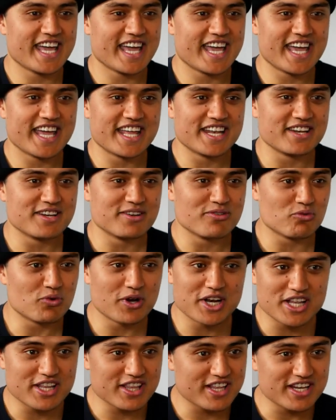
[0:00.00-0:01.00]
And
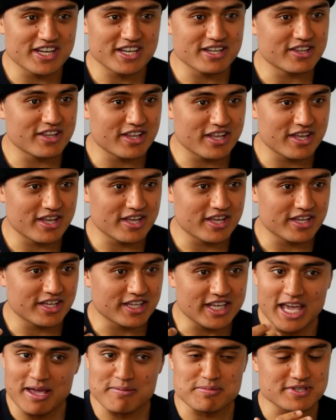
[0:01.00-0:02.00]
one of the
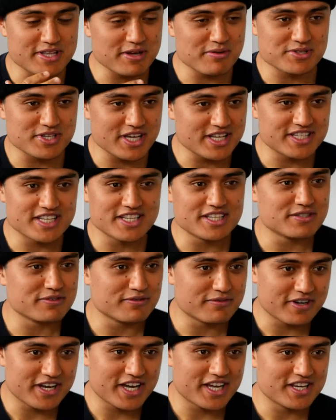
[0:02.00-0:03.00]
gaps that was
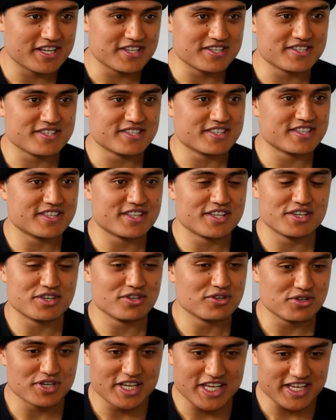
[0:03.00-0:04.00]
identified is the
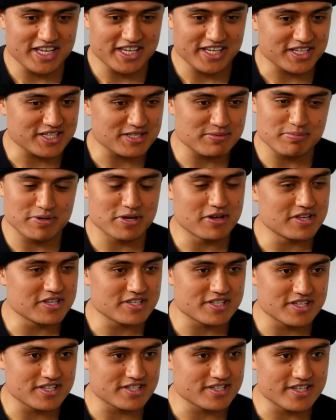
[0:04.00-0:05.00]
unique
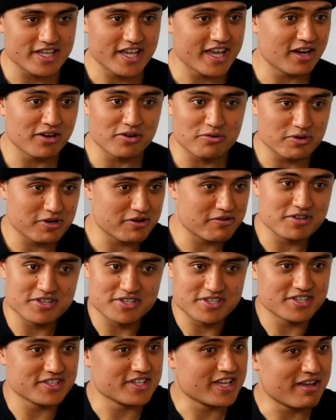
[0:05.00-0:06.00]
experiences that our queer
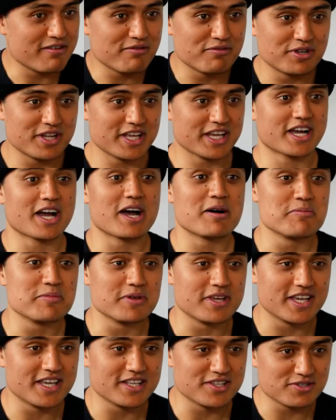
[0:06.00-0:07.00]
residents have when they
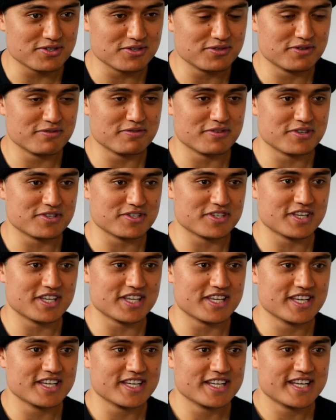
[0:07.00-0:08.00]
come here to university.
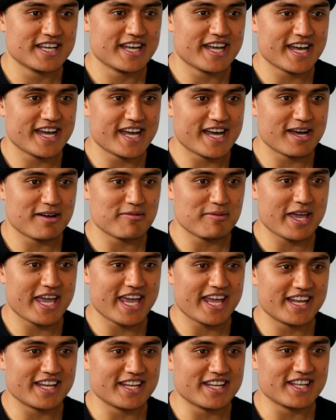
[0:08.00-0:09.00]

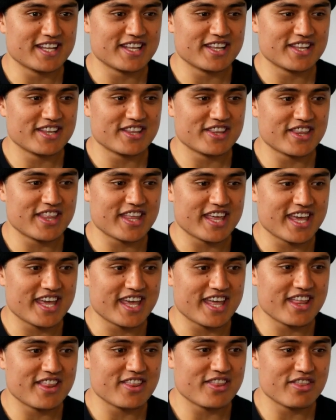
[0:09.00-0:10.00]
And
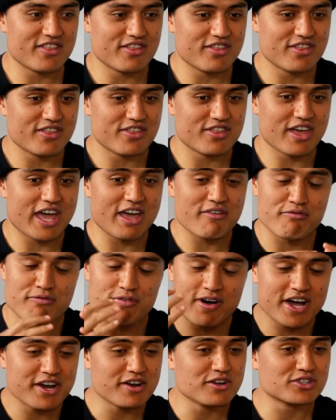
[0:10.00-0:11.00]
the
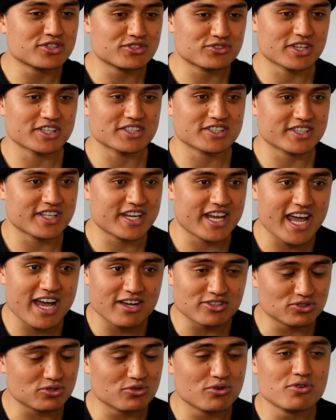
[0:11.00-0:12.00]
whānau structure that our
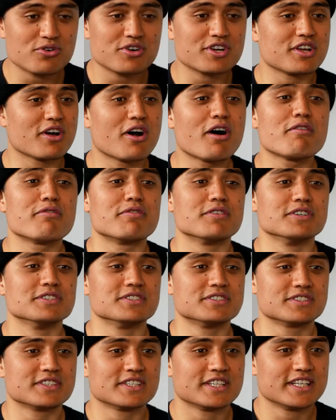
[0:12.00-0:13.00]
house already
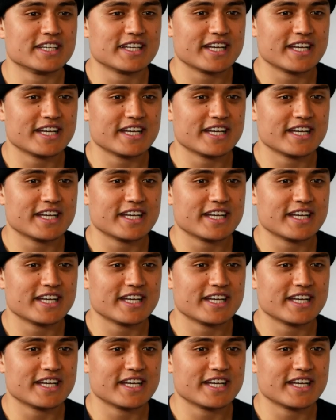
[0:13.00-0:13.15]
offers,